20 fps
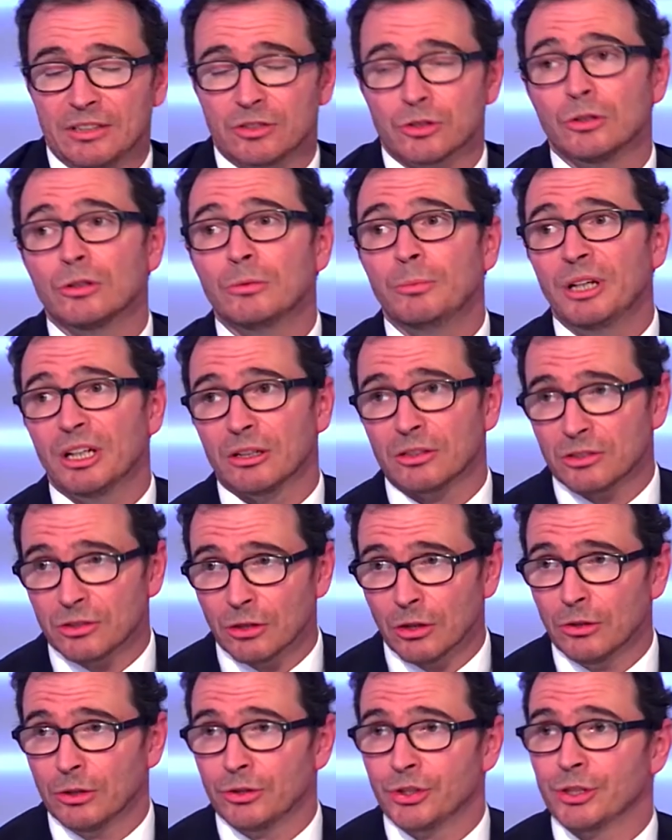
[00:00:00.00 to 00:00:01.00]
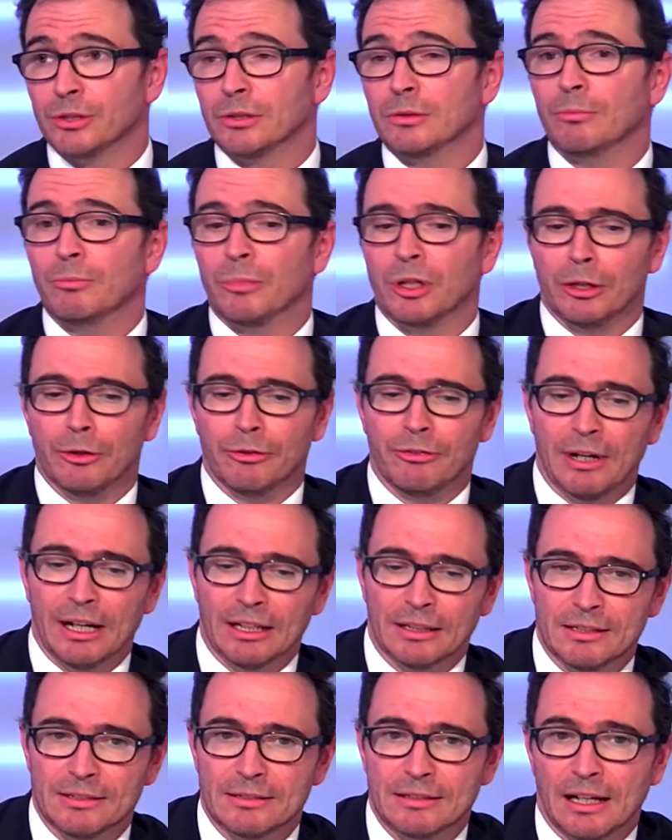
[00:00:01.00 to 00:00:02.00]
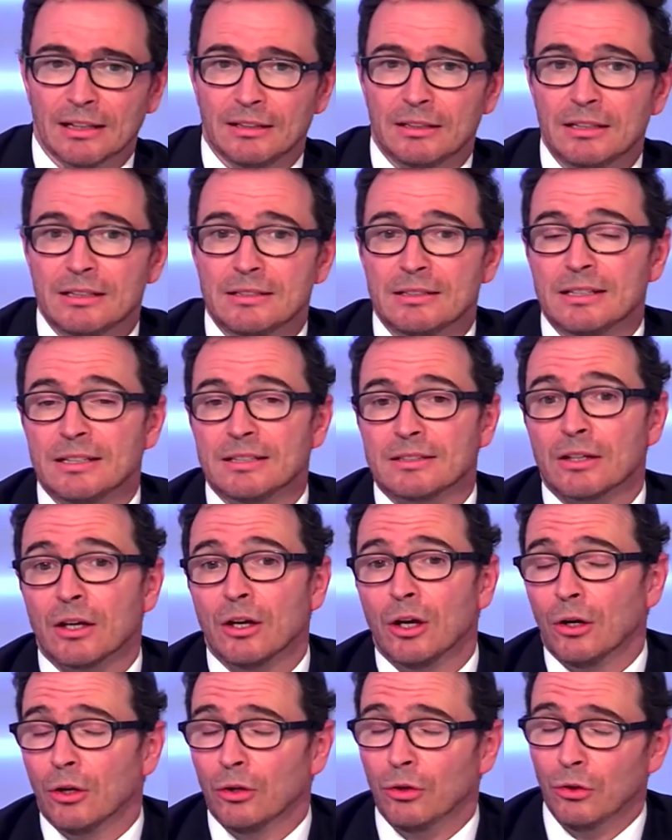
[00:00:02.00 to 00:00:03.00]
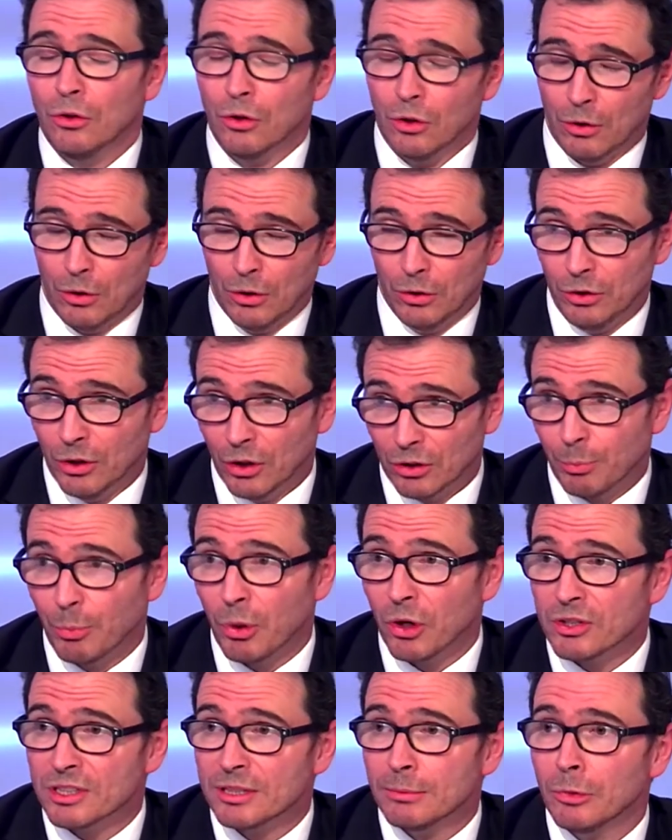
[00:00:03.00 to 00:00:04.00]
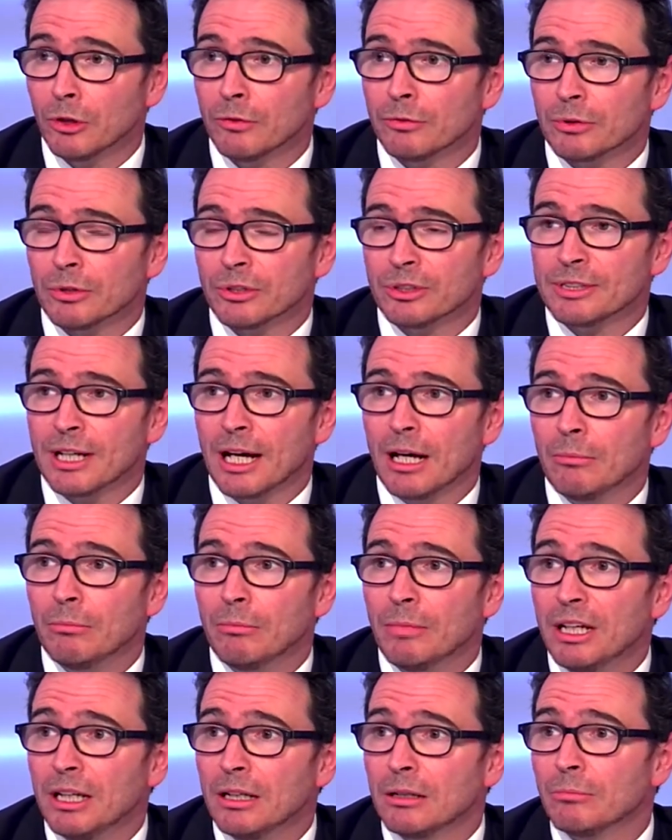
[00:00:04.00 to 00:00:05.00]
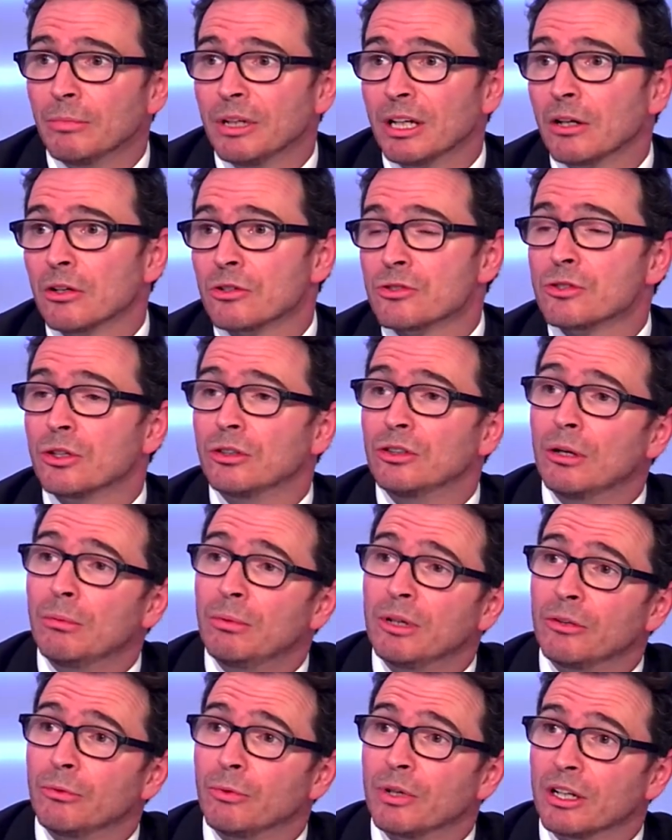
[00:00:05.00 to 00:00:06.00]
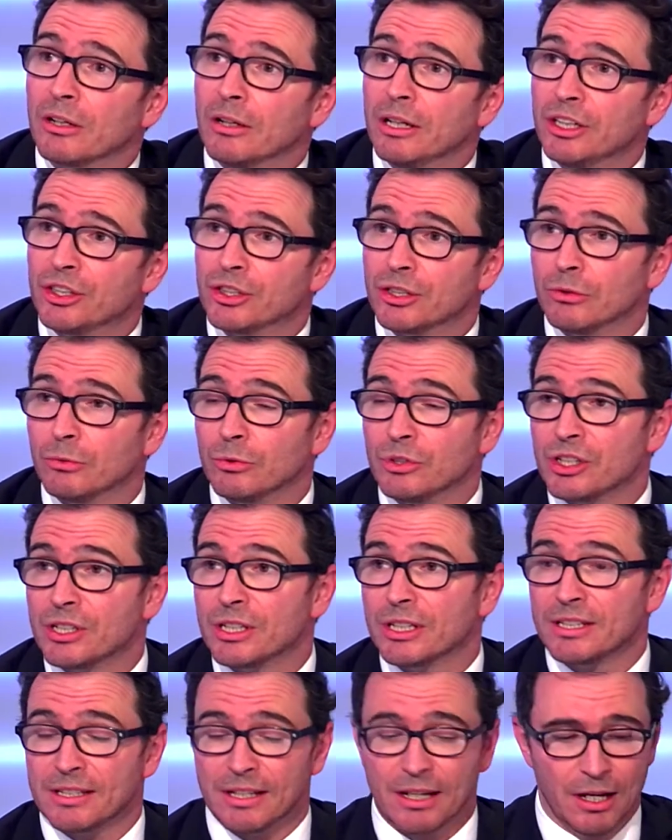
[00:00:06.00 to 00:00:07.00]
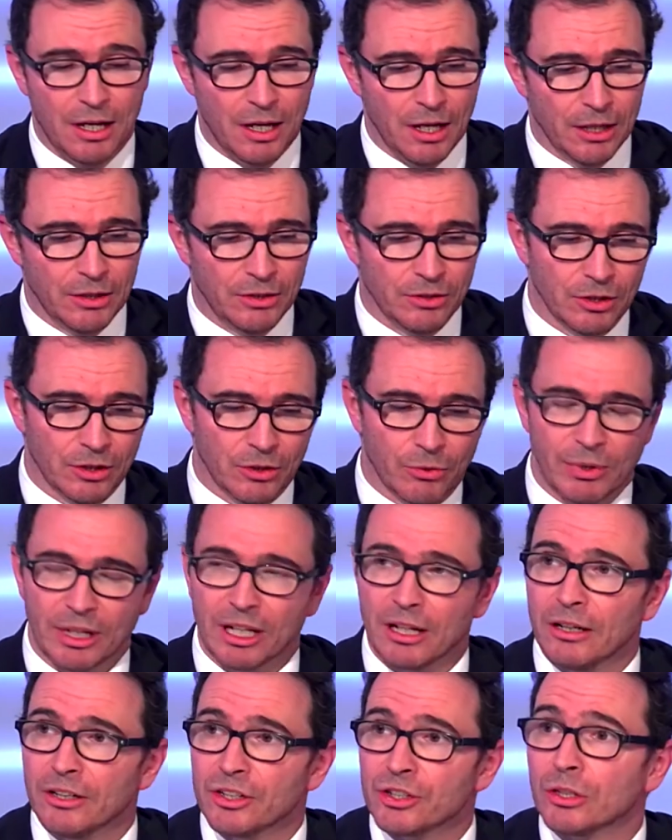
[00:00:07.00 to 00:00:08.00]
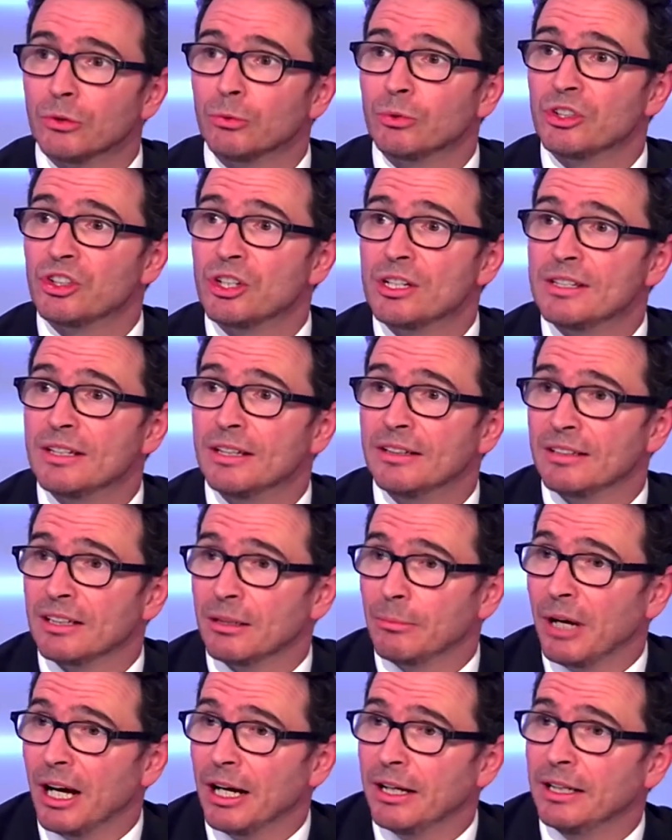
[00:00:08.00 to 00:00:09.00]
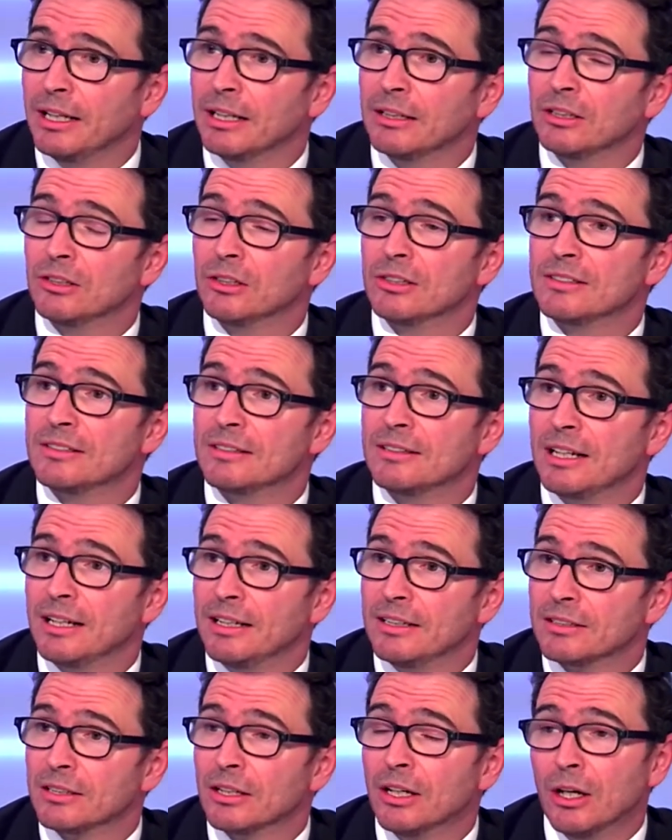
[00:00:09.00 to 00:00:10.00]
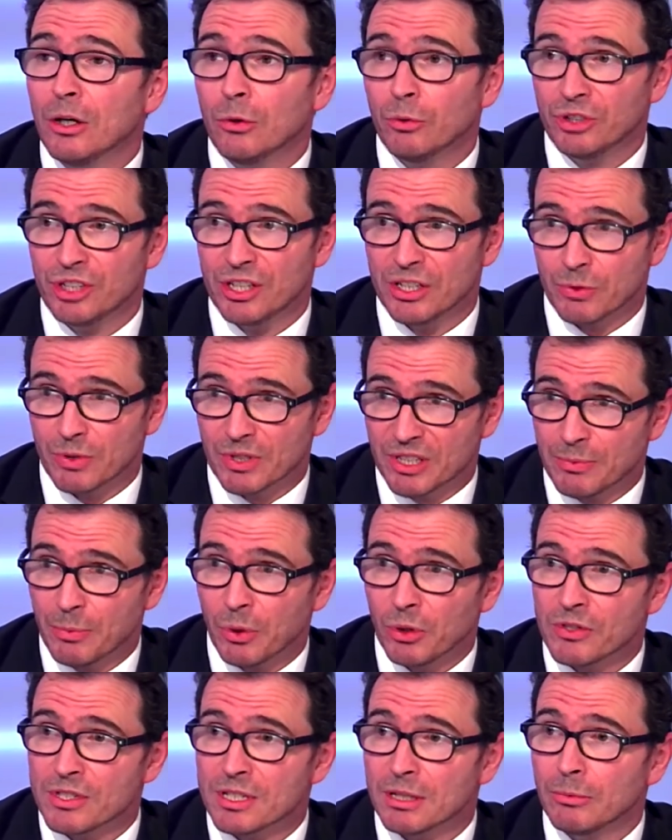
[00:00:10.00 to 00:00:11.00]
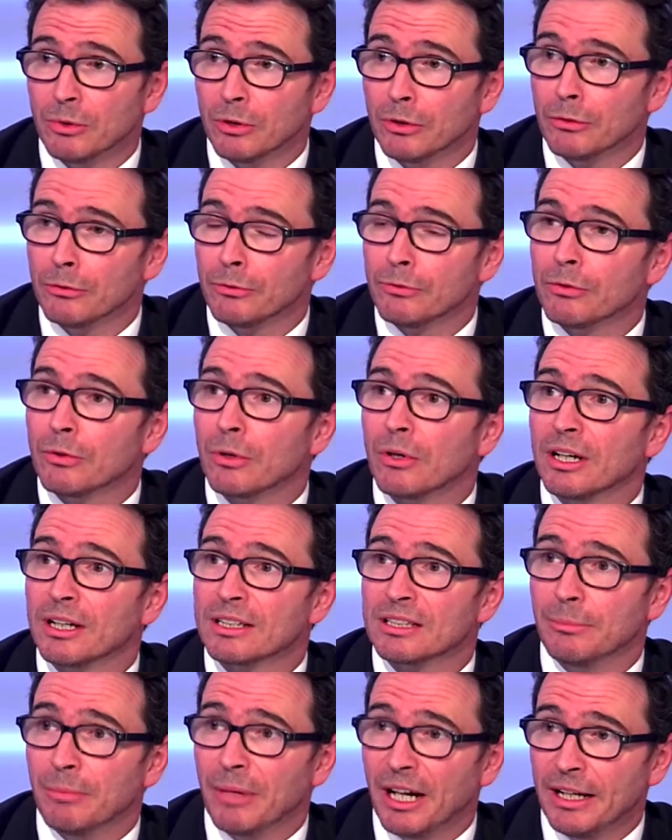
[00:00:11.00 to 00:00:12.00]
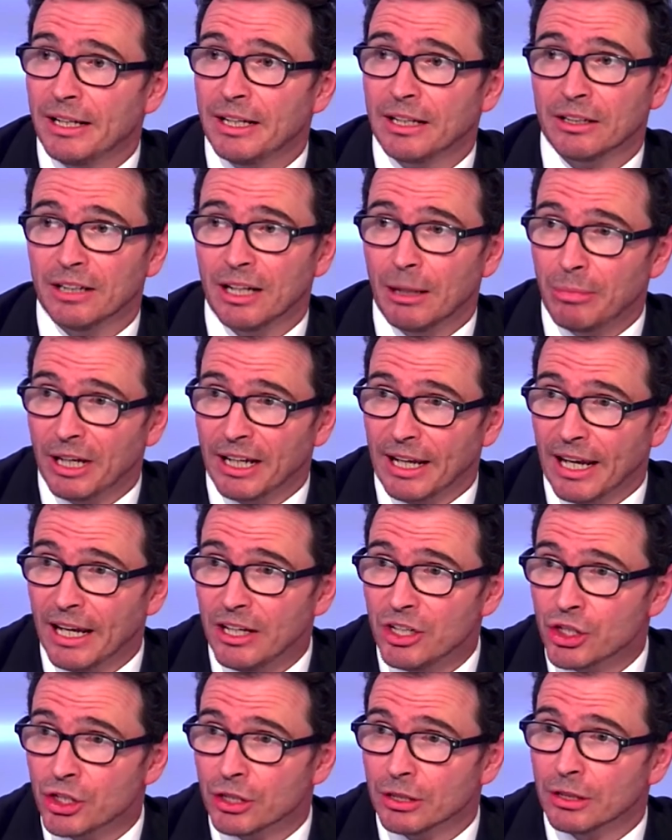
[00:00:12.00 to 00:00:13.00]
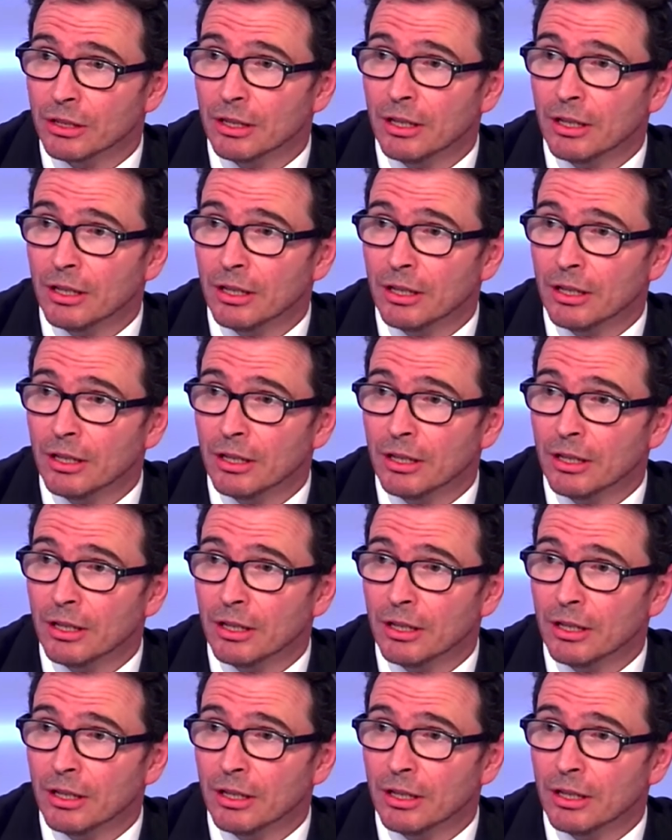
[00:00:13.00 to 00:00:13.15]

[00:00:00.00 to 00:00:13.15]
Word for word: could be a solution, but the fact is that this is no, not possible for a time being because the Dublin regulation, which is the regulation which is determining the state which is responsible for examining an application,